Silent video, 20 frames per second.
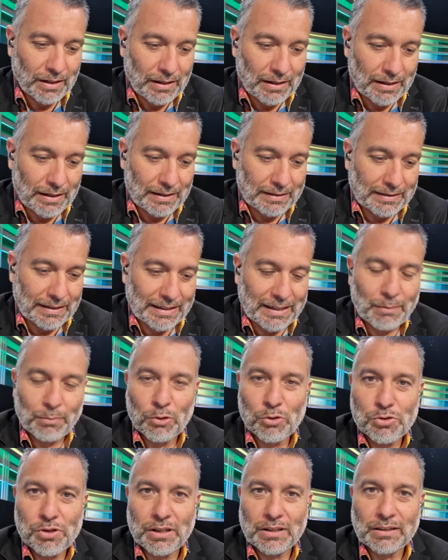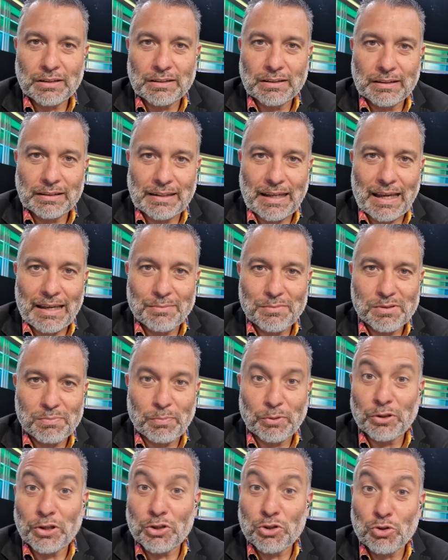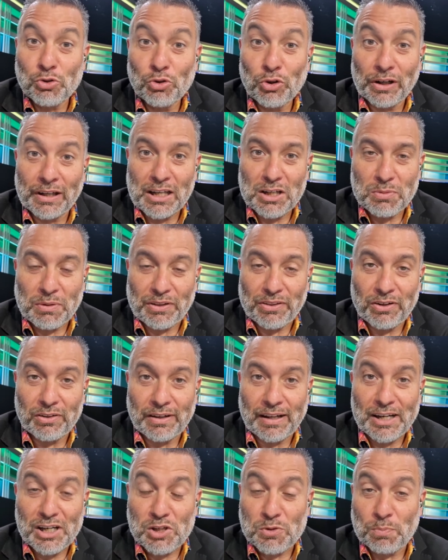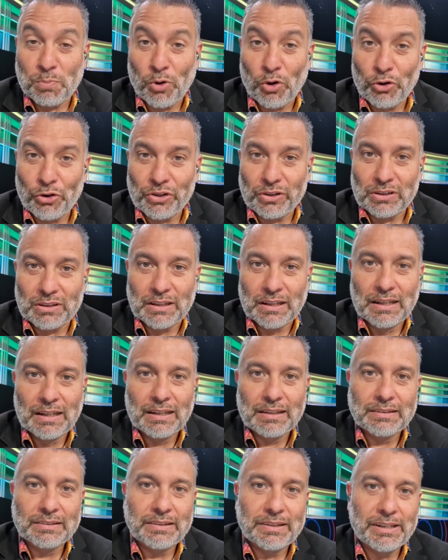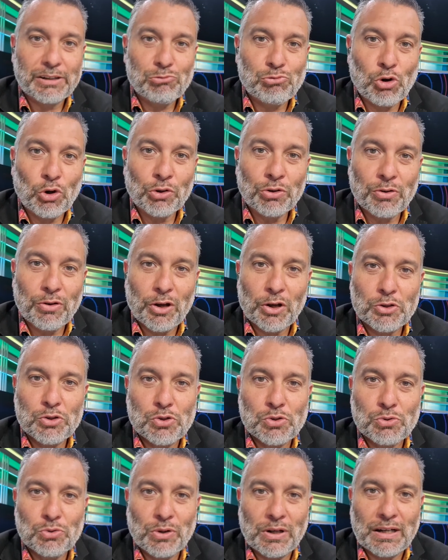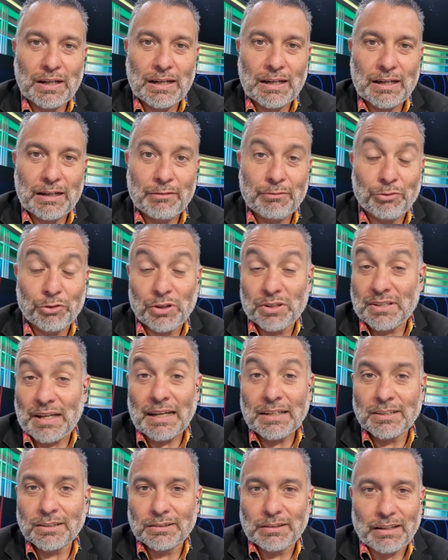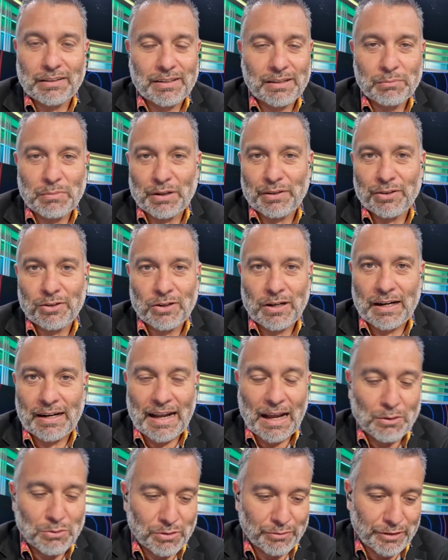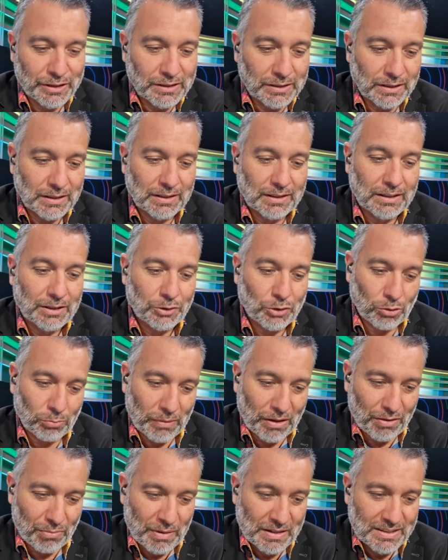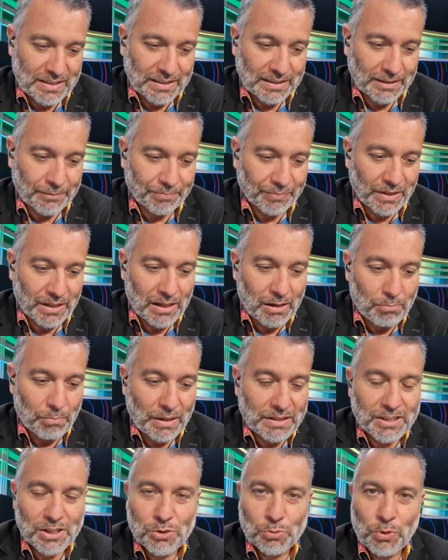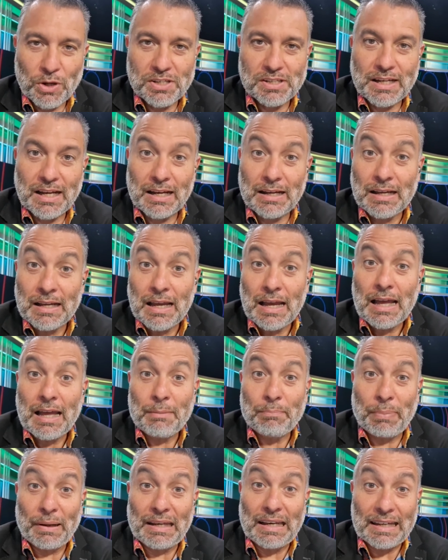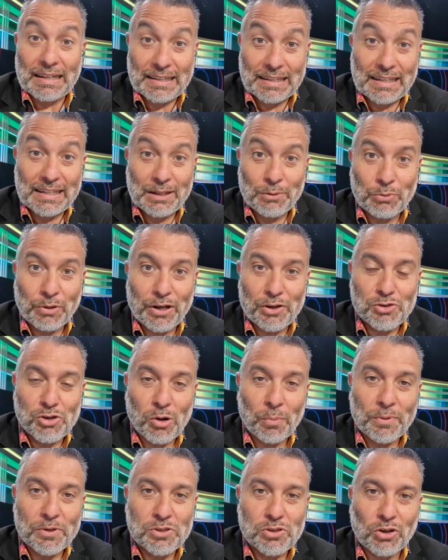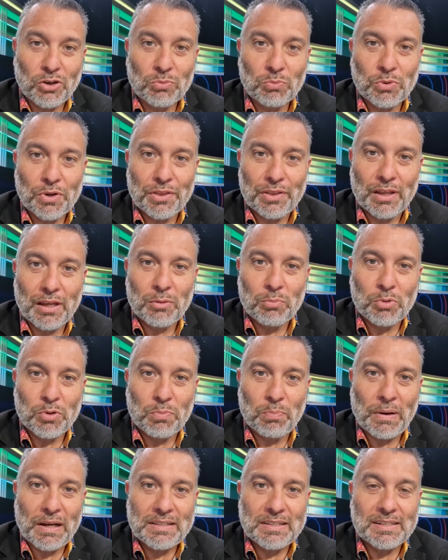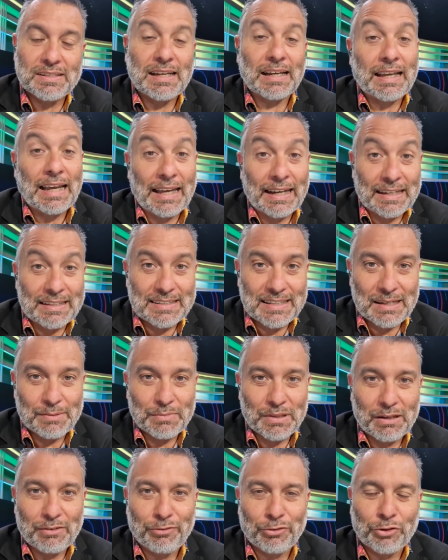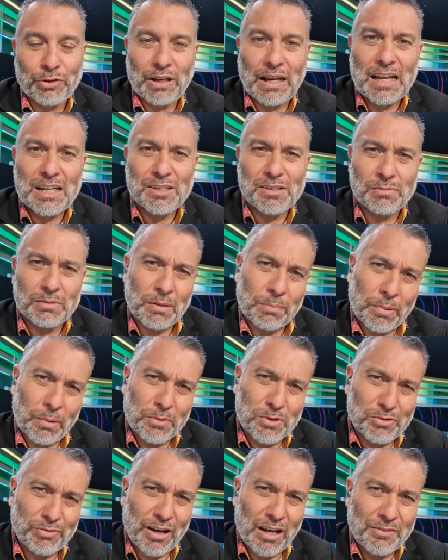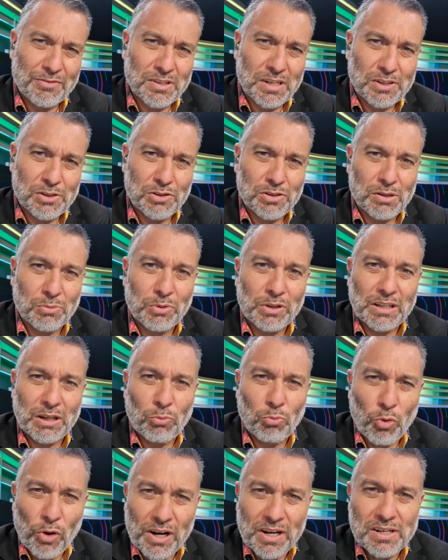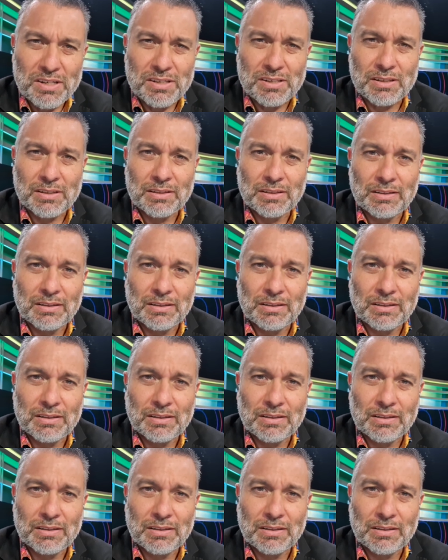Uh, they keep losing games, but the drew against Barcelona and spoiled their run to uh, for the title. I think Barcelona are out of it, not mathematically. Betis Huesca, Pellegrini, what a job he's done with uh, with Betis. Again, a team that for the last the previous five seasons they were the worst